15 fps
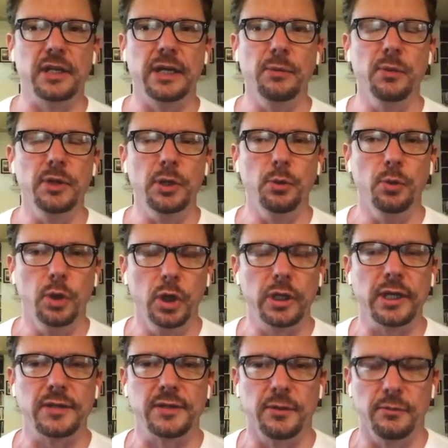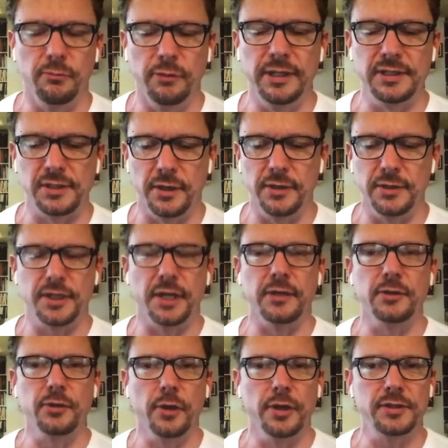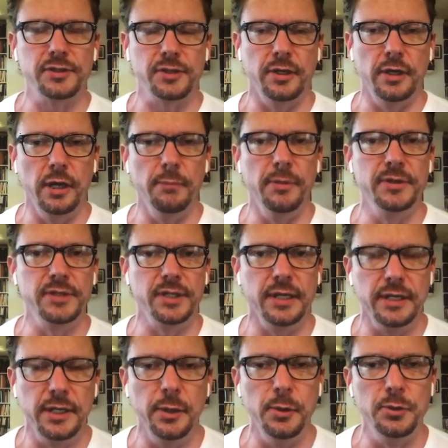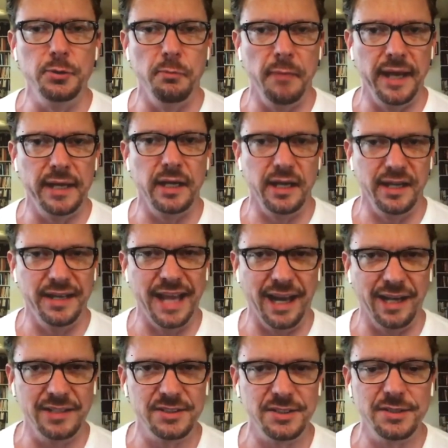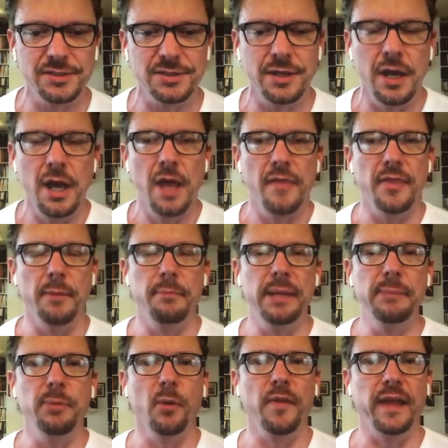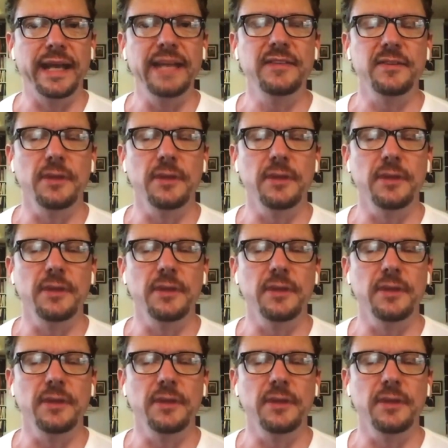when you look at the research and crunch the numbers in a huge meta-analysis, the people that eat the